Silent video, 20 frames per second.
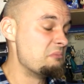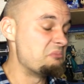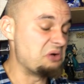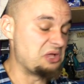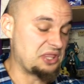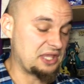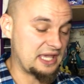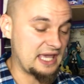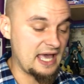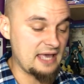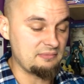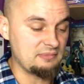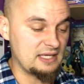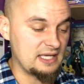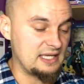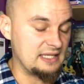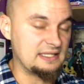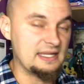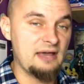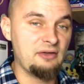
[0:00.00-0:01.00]
But the Game
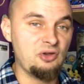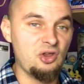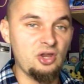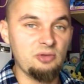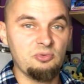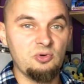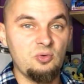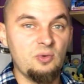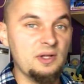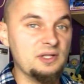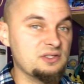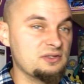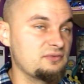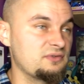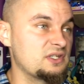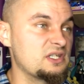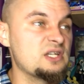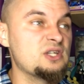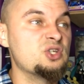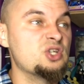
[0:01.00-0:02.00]
Gear downloadable one's
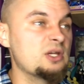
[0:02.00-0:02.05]
obviously